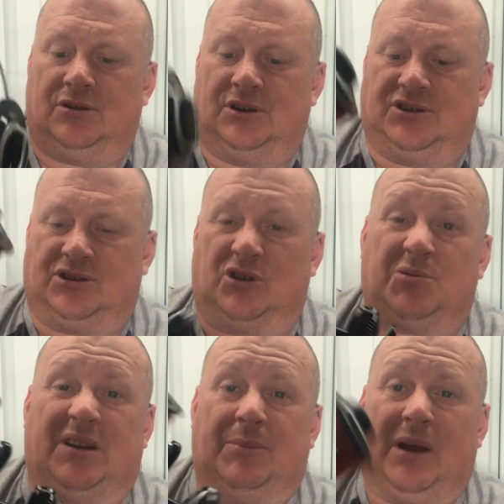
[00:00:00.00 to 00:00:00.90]
this has got
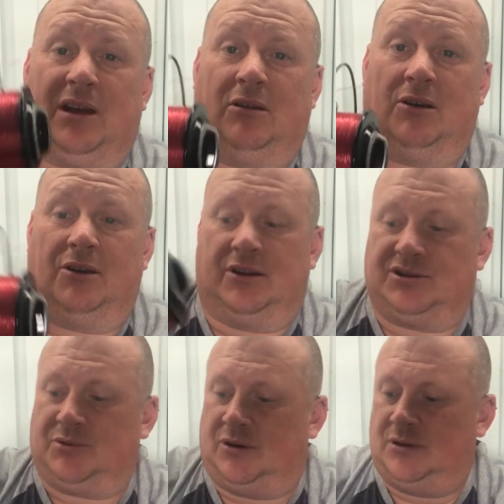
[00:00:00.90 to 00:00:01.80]
£20 line on it
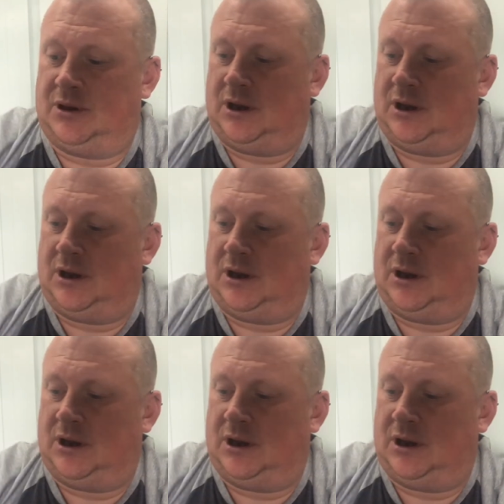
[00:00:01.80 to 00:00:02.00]
as well.